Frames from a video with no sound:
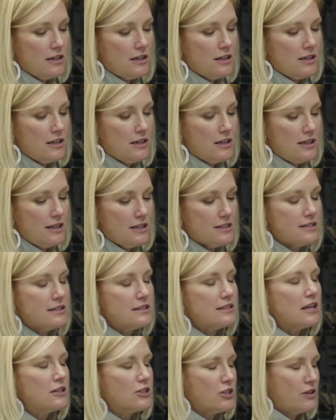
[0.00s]
is
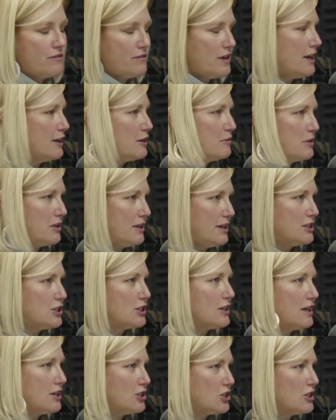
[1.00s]
such a valuable
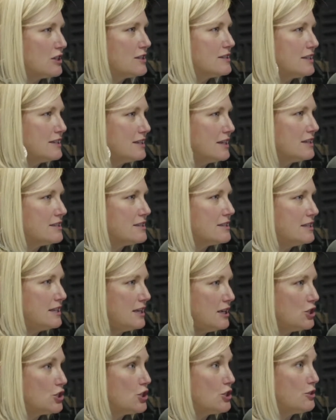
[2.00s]
education because it does
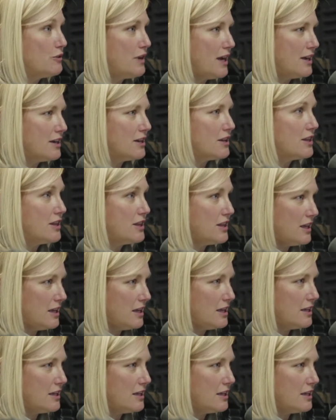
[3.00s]
teach you how to think.